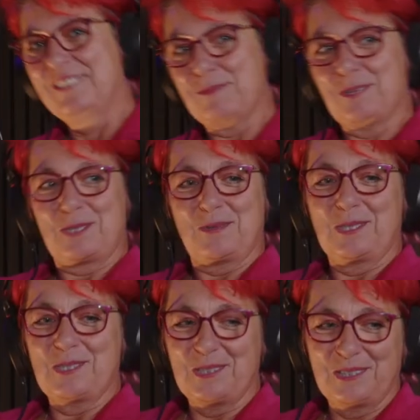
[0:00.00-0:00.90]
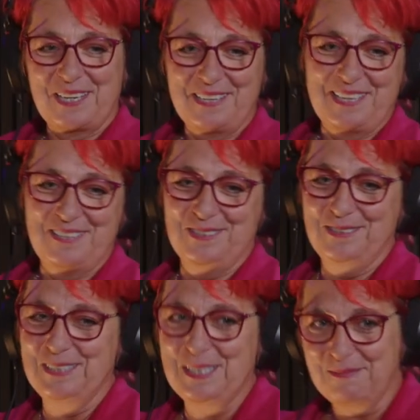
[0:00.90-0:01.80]
was my swan song around
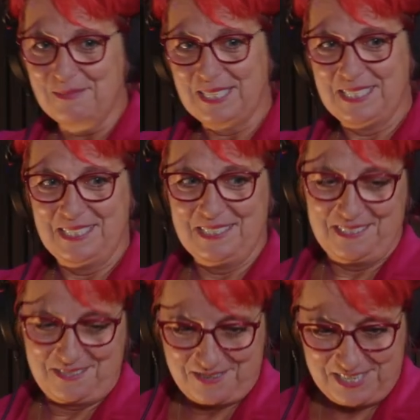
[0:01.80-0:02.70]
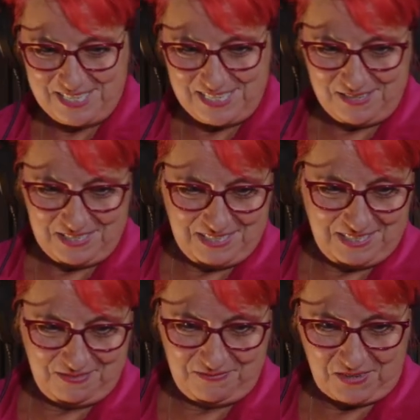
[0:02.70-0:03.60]
Kalgoorlie back in
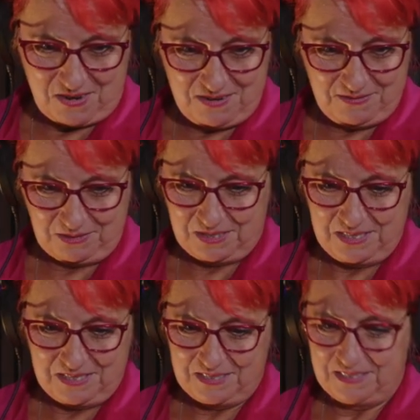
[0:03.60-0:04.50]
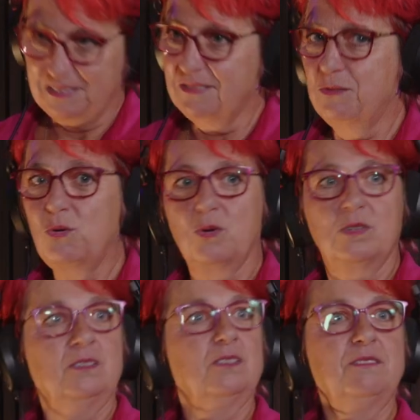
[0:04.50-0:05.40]
95 or
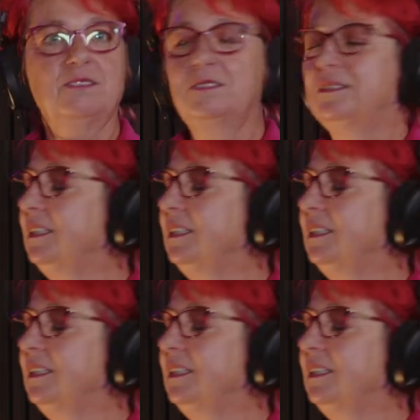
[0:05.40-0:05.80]
94,